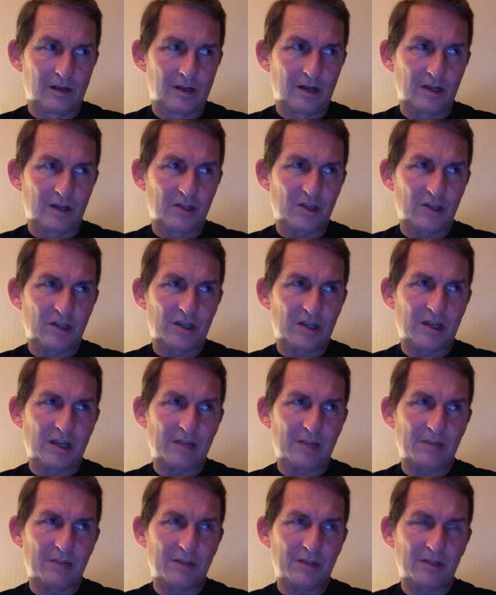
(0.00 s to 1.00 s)
And she
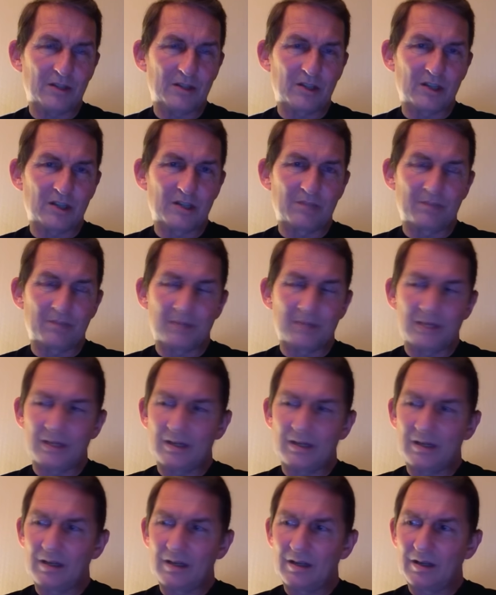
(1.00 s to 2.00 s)
claimed that she'd
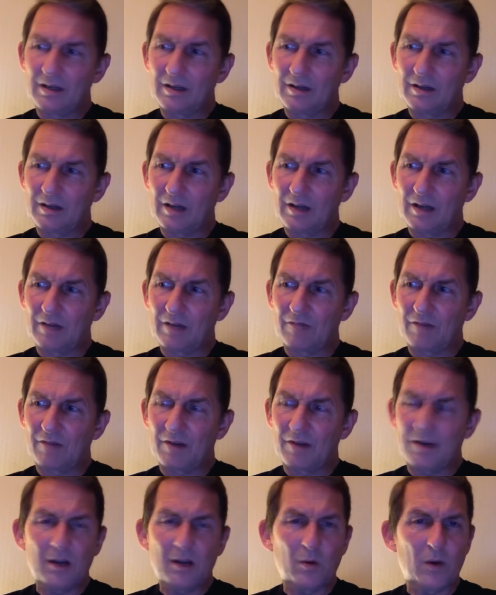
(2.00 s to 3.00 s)
been uh, and
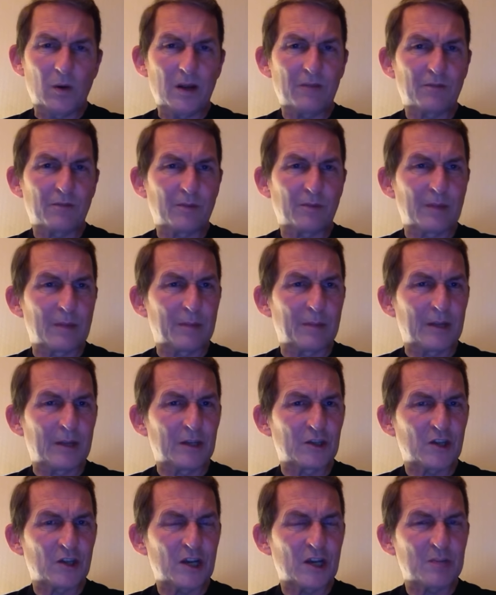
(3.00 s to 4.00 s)
running away from there, being
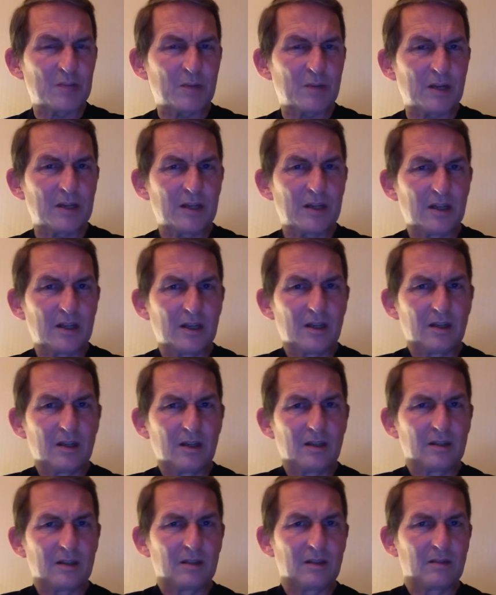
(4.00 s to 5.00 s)
chased by
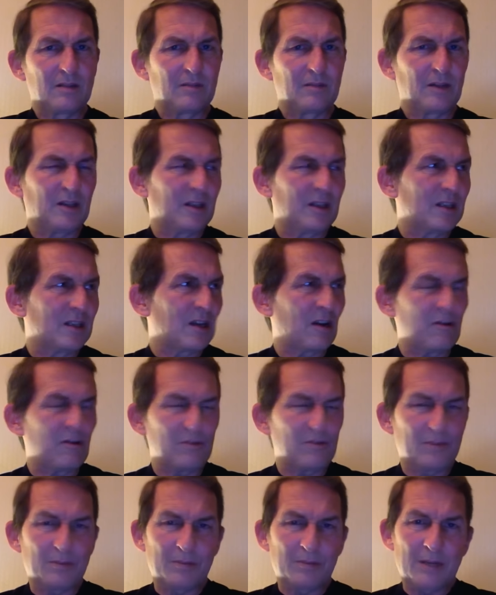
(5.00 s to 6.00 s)
by these
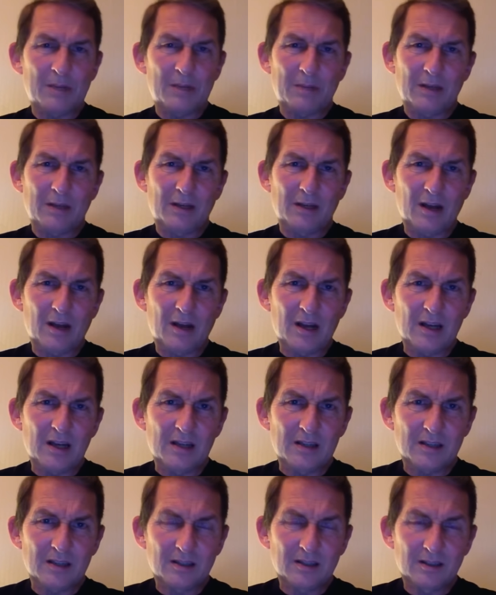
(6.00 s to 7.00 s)
horrible people in
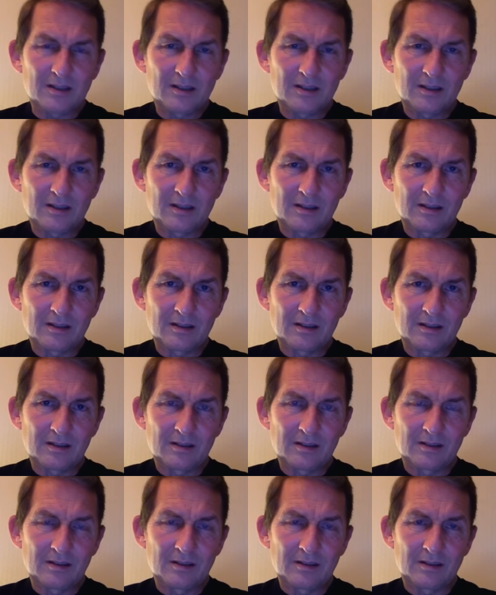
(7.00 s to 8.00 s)
Ireland.
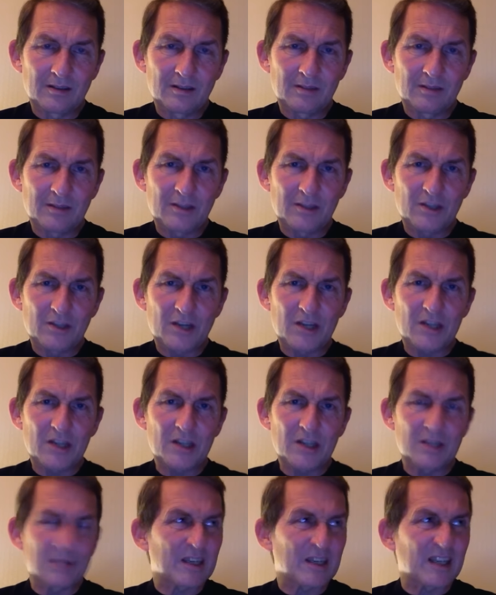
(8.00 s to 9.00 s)
Been chasing
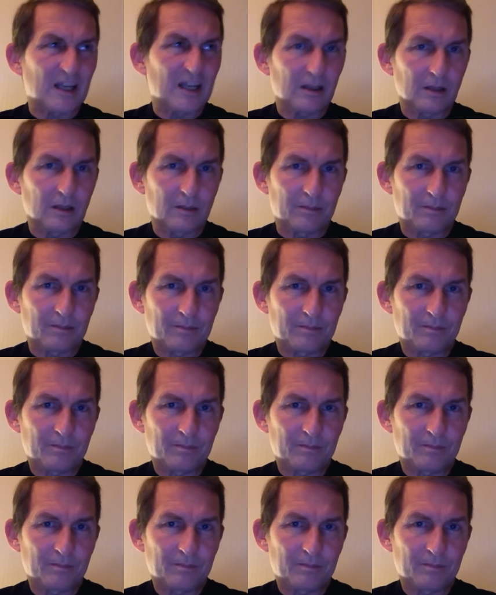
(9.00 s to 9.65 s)
them to kill them